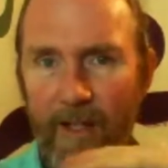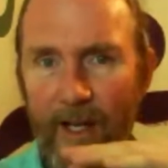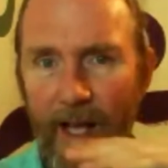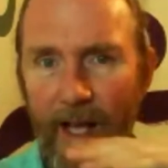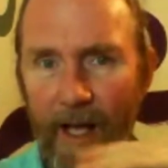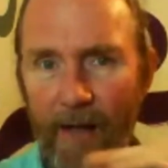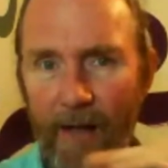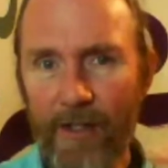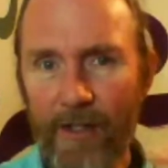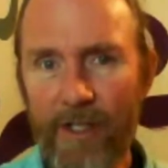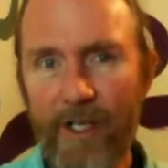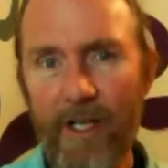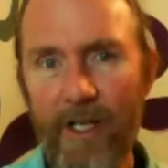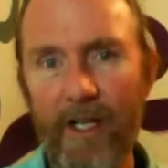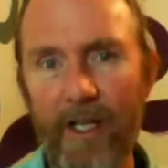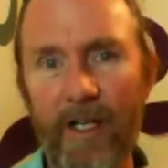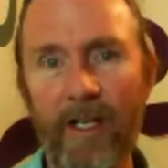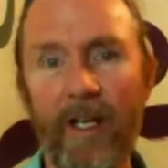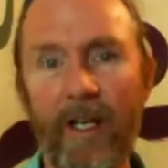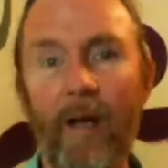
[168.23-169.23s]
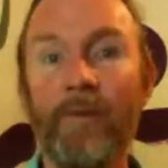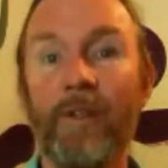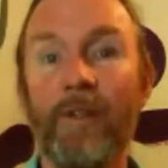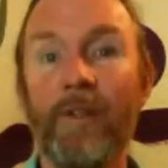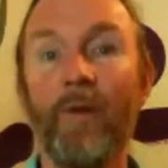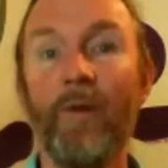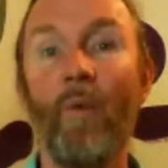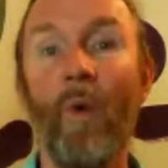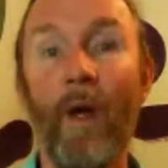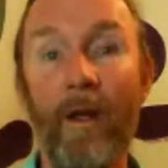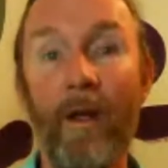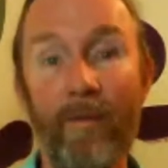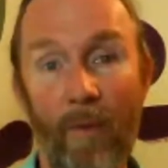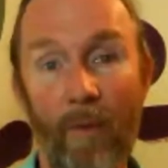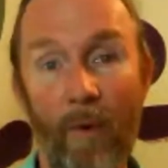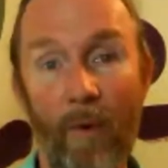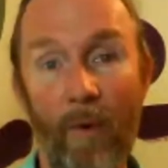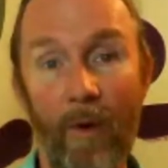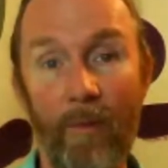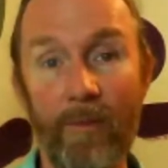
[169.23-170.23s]
And that energy, it comes in
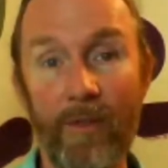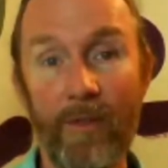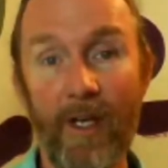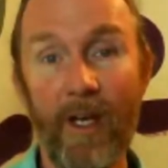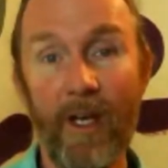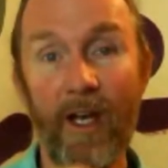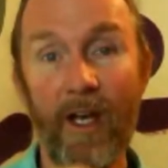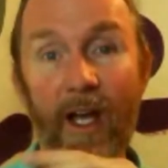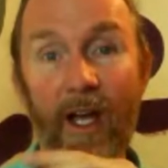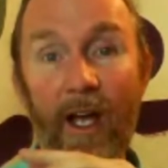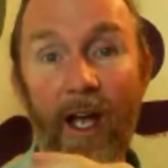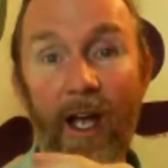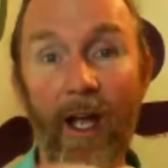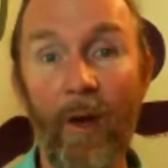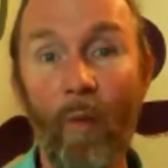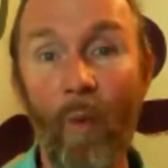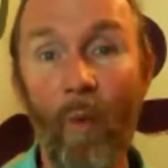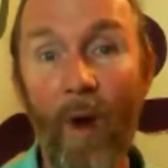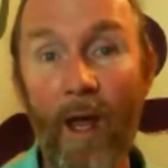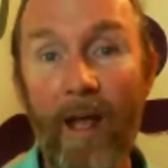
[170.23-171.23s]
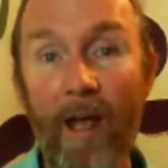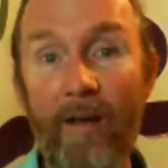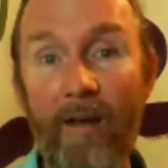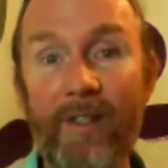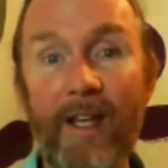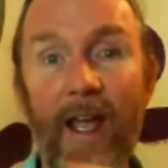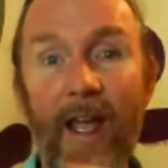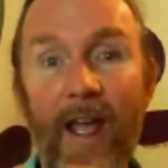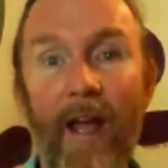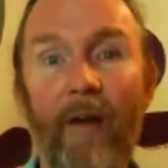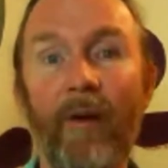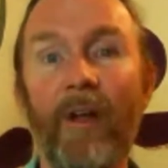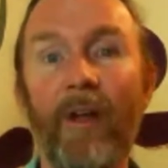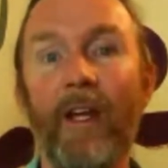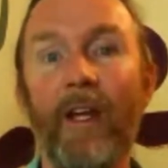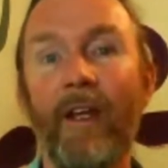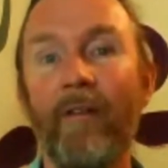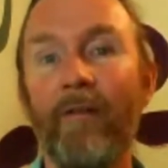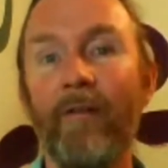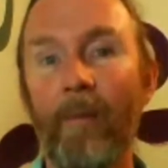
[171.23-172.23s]
waveforms, and waves
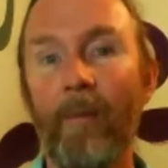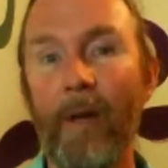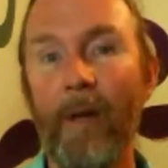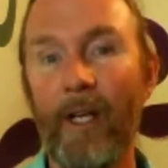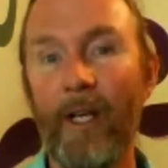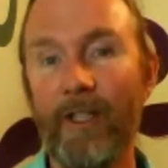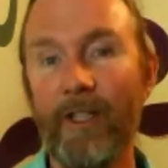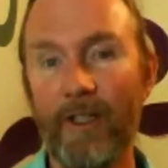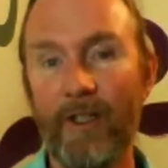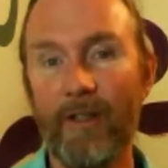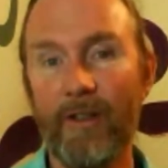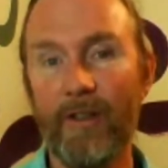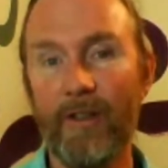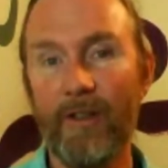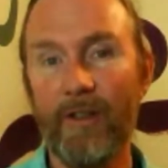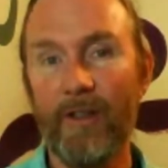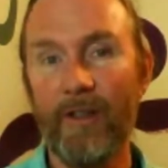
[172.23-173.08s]
carry information.